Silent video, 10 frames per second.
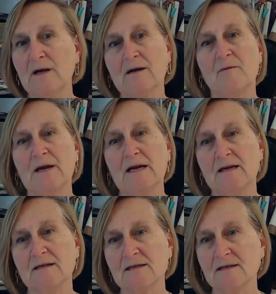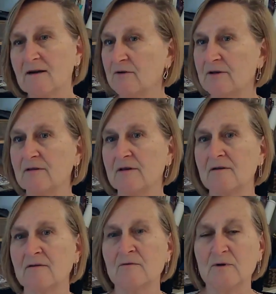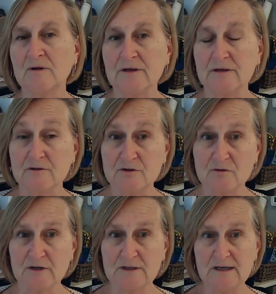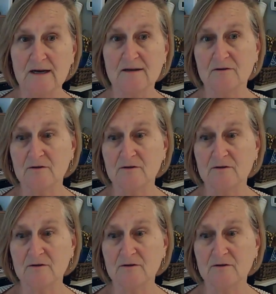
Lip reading: I got my hands on everything, really enjoyed that,